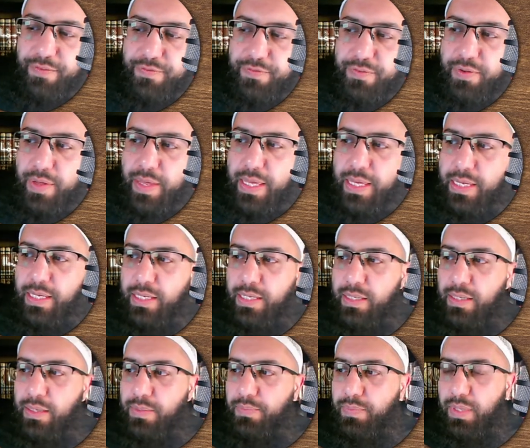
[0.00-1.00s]
So you
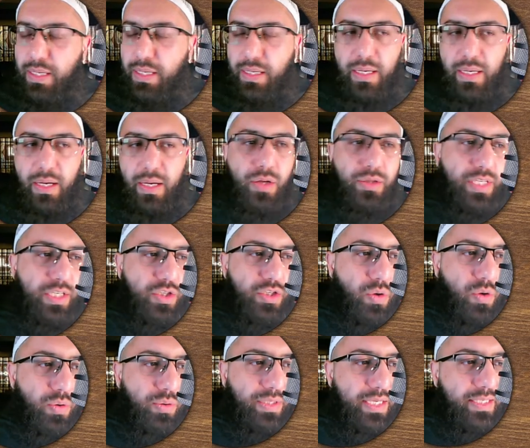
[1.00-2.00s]
get fluent, inshallah ta'ala, in 2
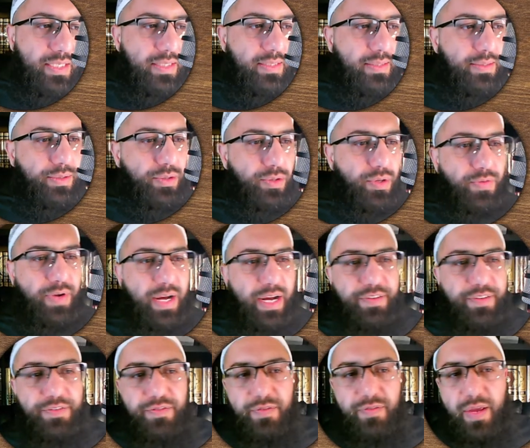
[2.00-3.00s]
years as a
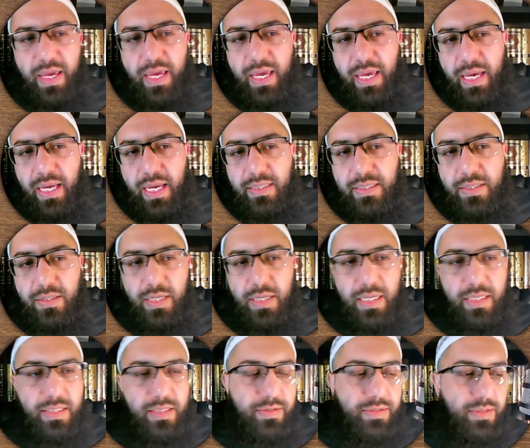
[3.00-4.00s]
native speaker in Arabic. So
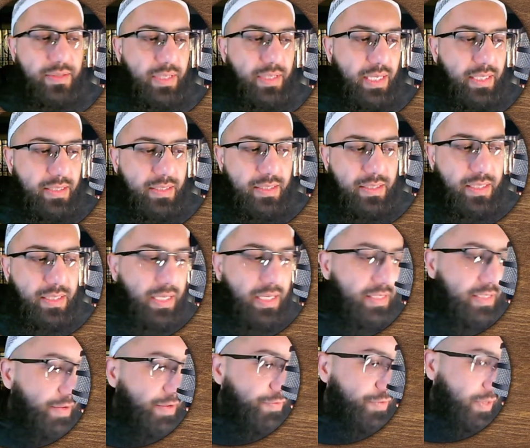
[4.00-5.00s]
these two things
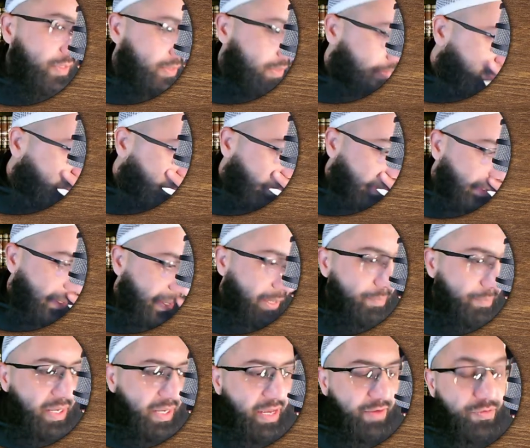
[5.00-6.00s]
will be available soon
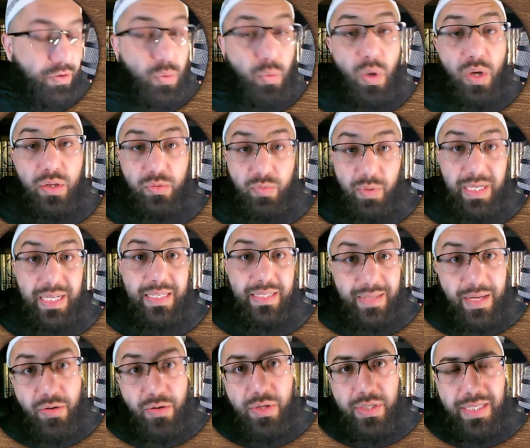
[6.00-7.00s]
in a kids program, inshallah ta'ala, as
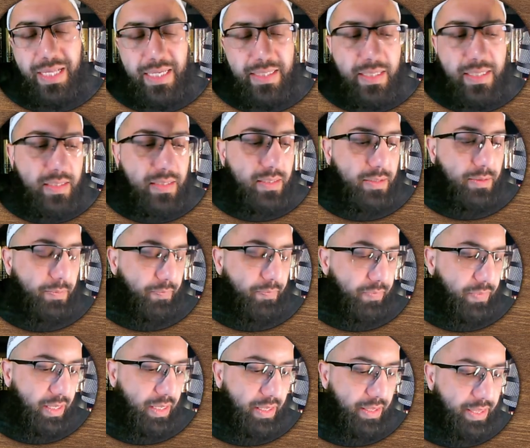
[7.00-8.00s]
well. A wonderful kids
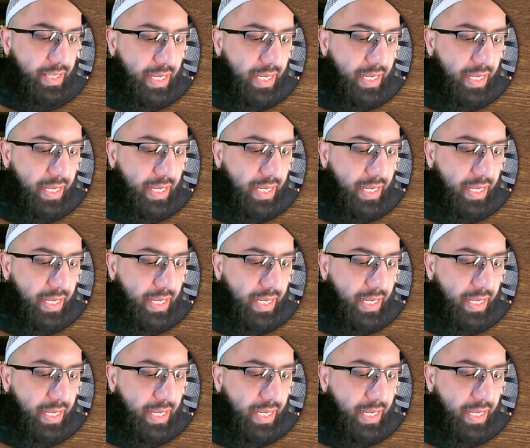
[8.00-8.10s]
program.